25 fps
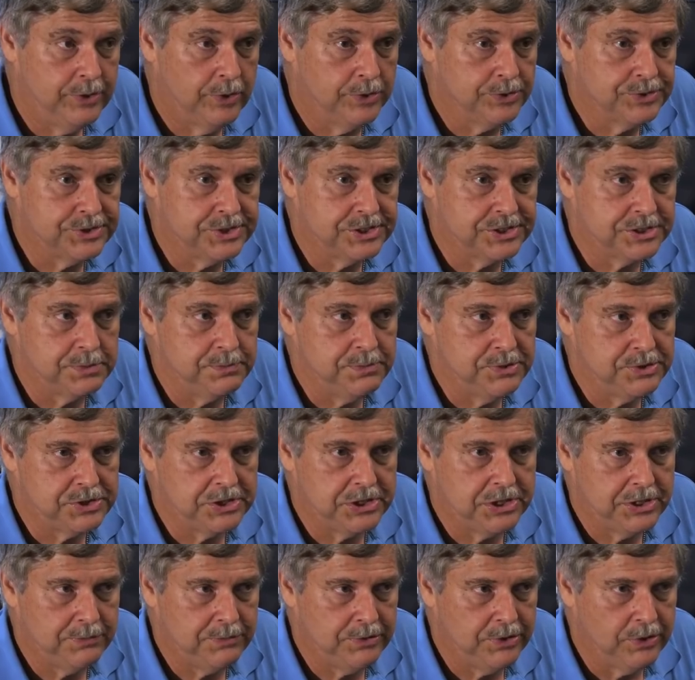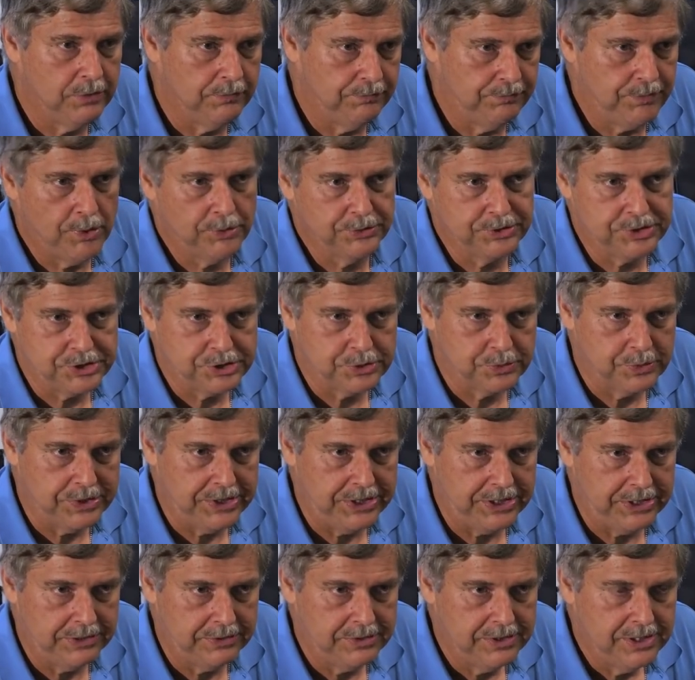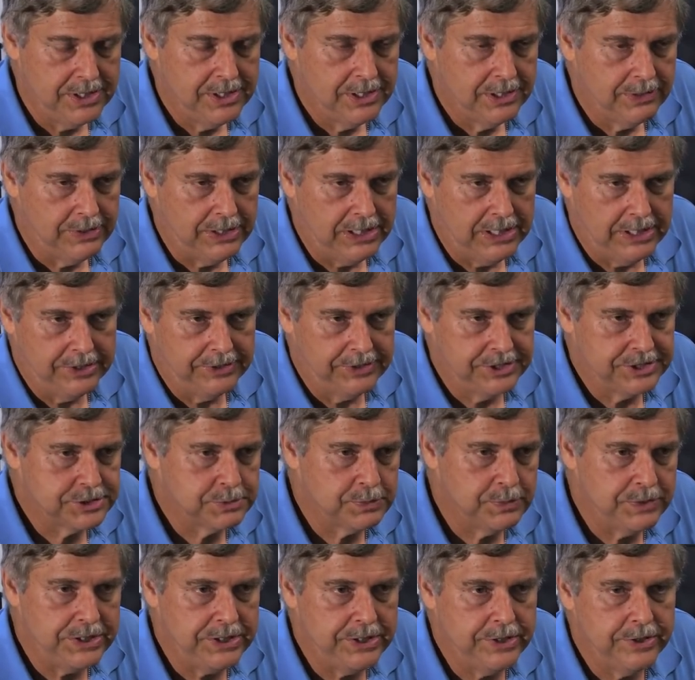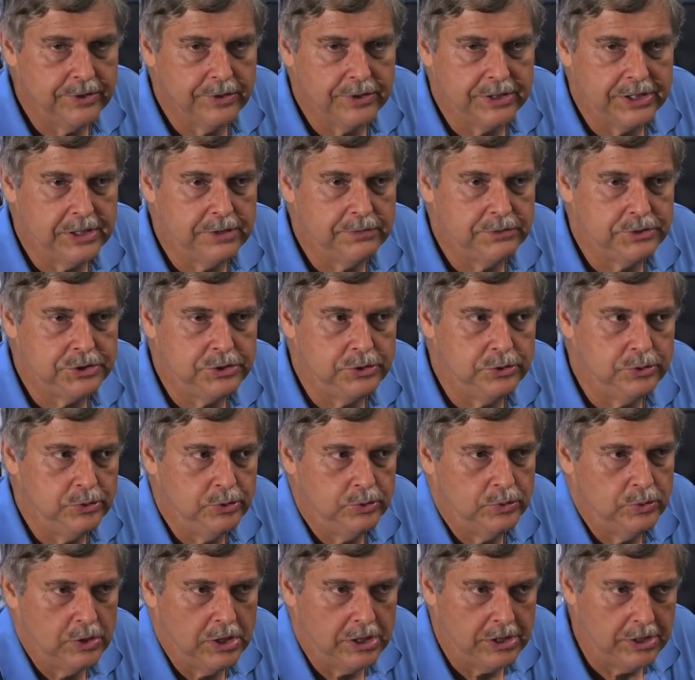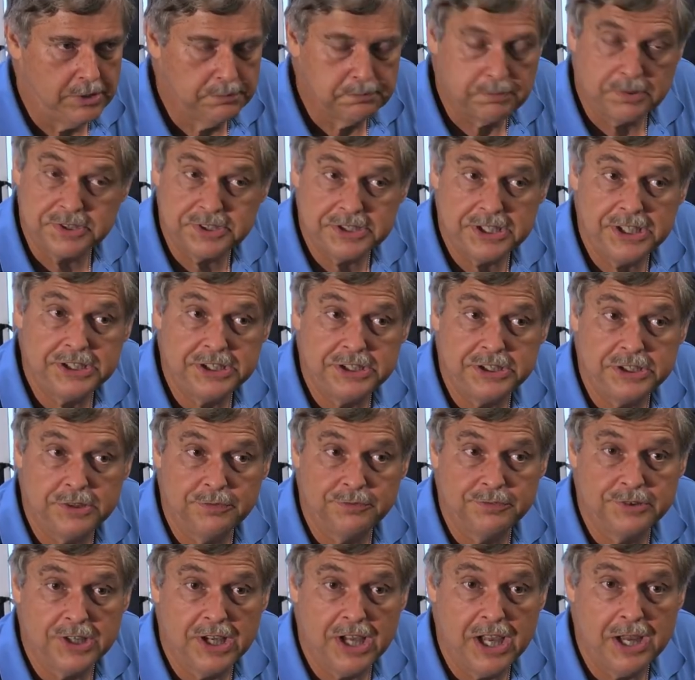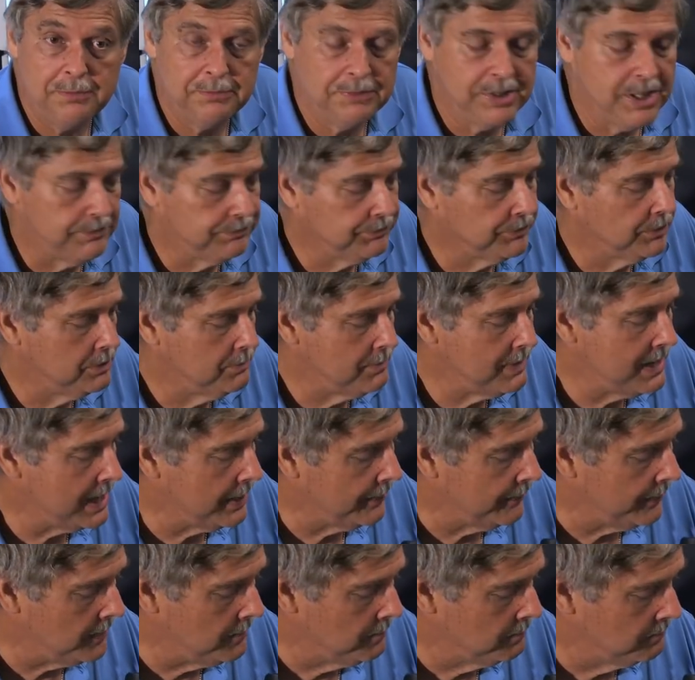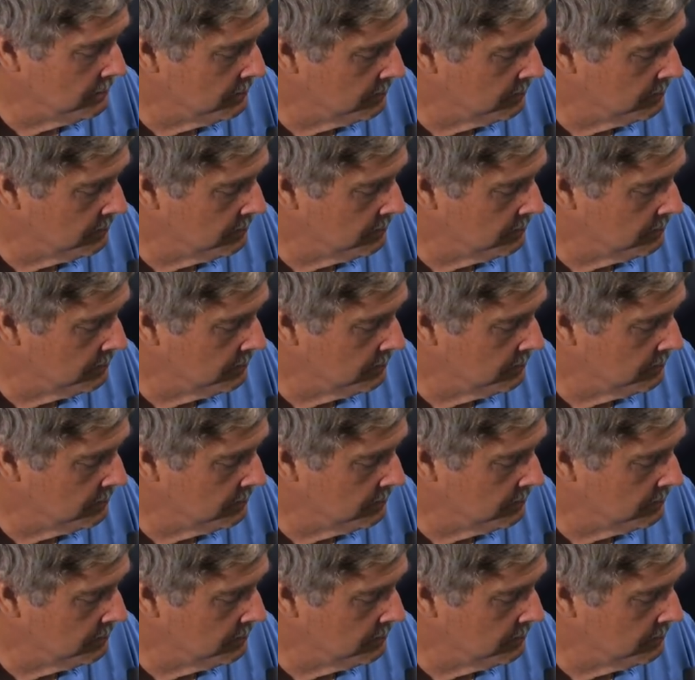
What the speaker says: old system used to give you a voltage reading. This one here gives you a percentage of time left on the battery.